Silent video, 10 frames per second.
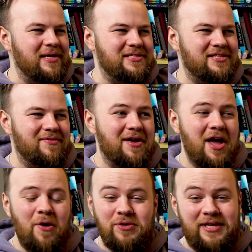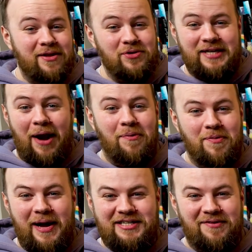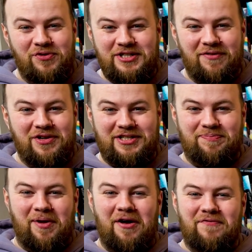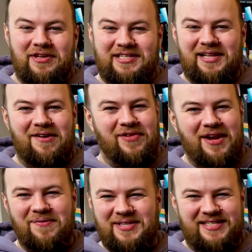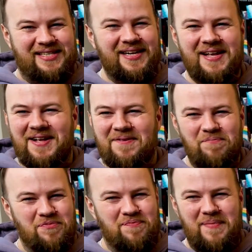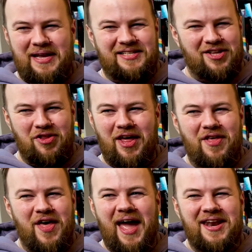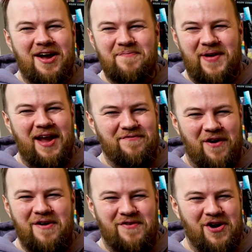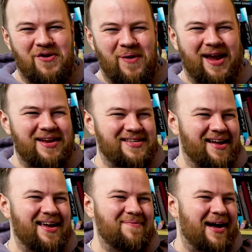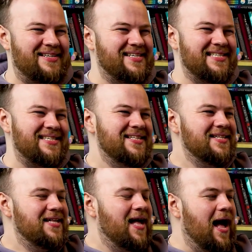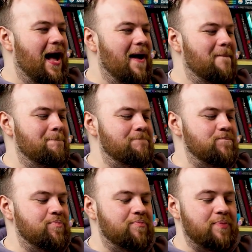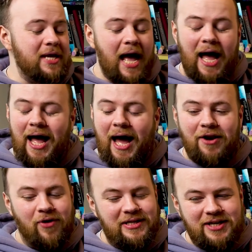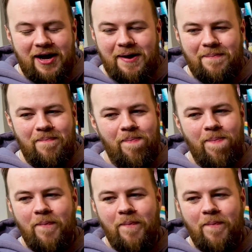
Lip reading: against each other. We'll say they're a terrible matchup for each other because it's Burn versus Lifelink, which means that they end up being very quick and dirty matches. But yeah, had a great time.